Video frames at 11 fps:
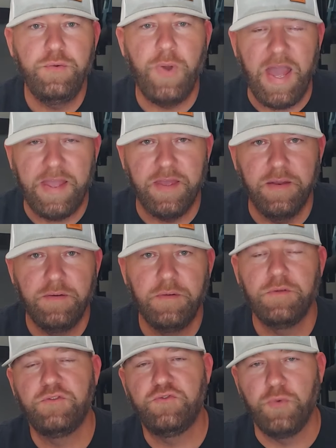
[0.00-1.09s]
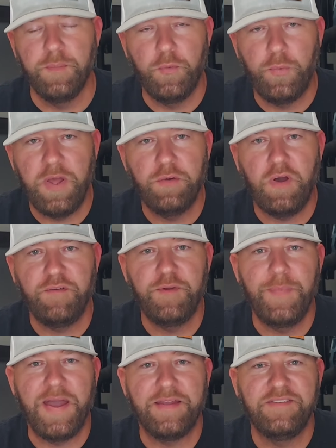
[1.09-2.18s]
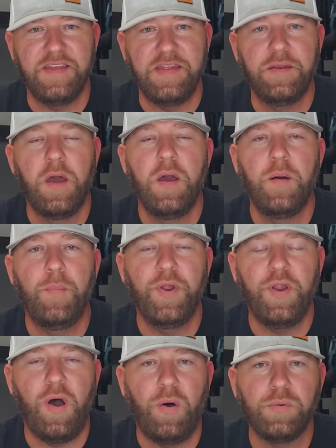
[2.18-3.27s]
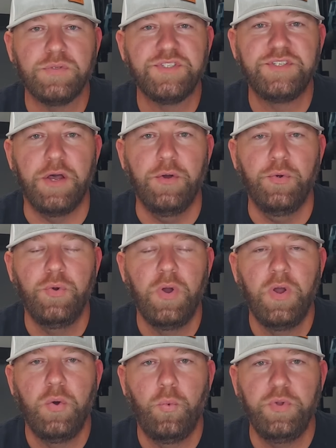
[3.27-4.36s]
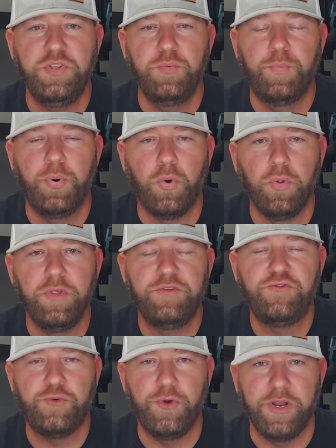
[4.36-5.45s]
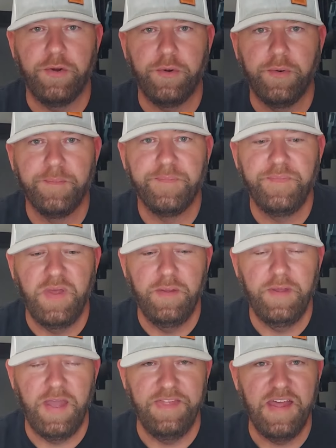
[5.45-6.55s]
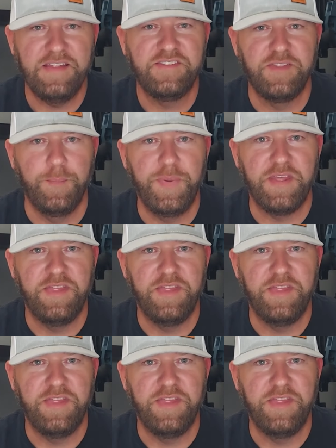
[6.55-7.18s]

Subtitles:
rack it, strip the round off the magazine, but also when you pull the trigger. And that's the big